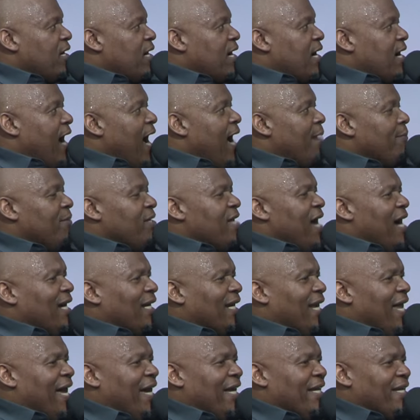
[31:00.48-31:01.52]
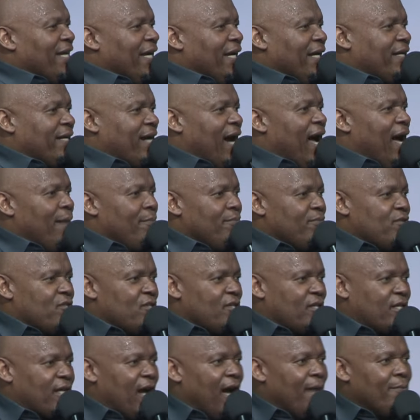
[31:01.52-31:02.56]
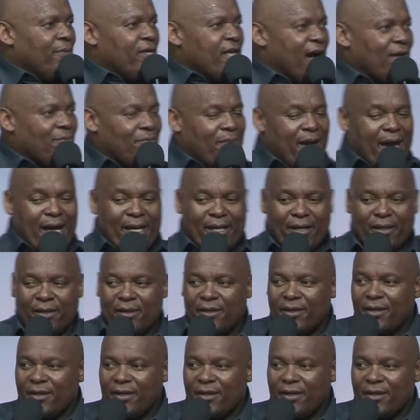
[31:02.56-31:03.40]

Come, young lady. Come, come, young man.